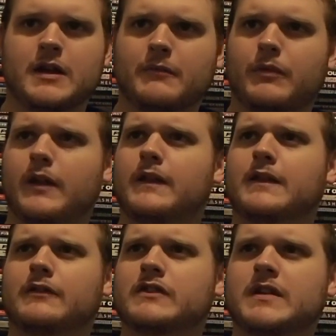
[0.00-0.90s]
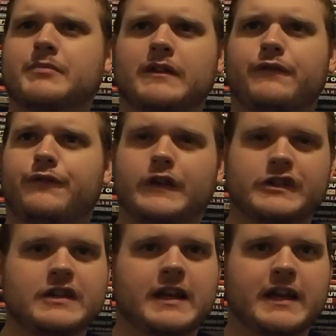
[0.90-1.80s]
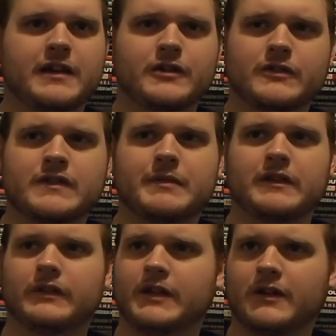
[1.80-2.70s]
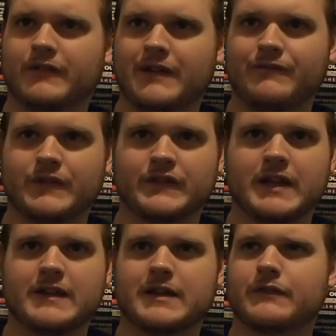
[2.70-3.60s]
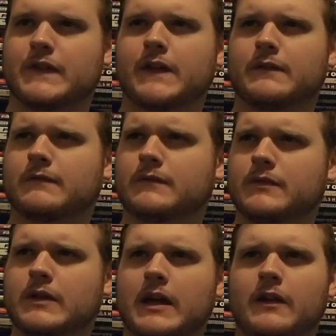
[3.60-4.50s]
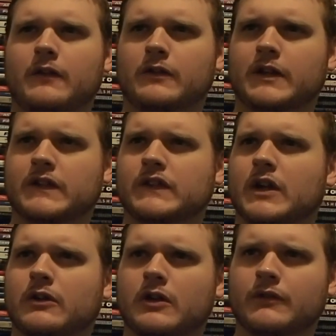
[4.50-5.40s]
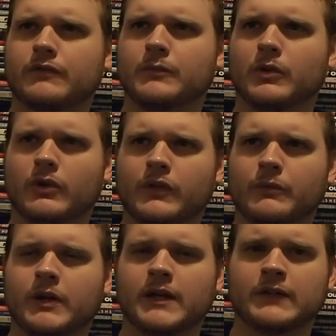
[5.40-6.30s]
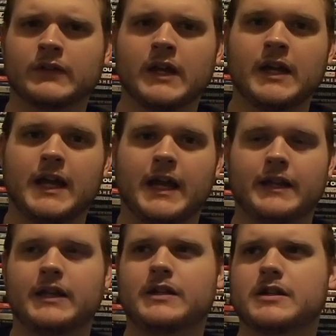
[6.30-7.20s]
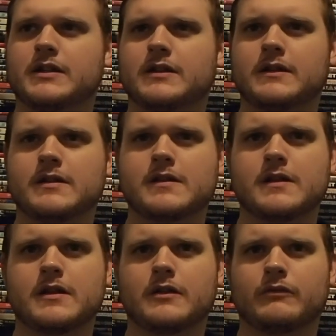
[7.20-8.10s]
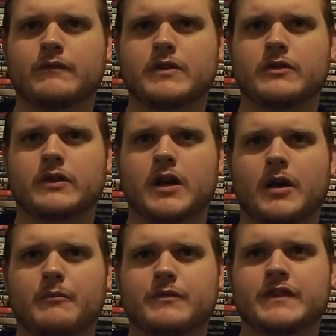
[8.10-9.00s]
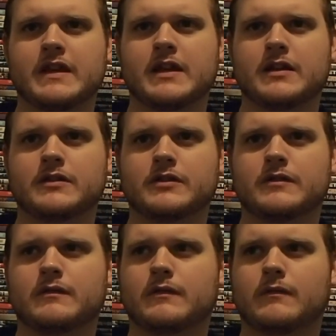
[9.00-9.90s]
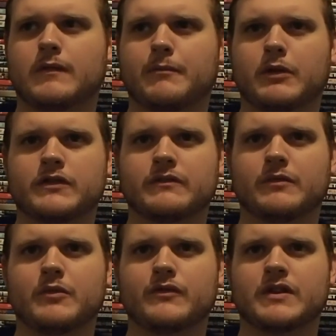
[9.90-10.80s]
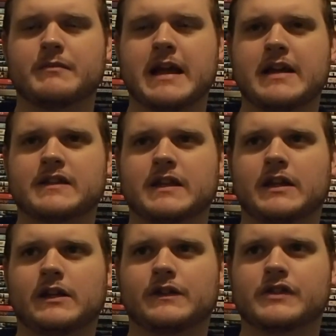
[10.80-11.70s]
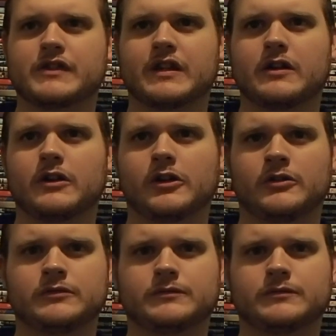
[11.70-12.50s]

But there was something fishy I kind of noticed about the leader of Enfys Nest. I was like, you kind of look like Sauron from Lord of the Rings. And then the reveal comes and the person removes their mask and it's just a girl.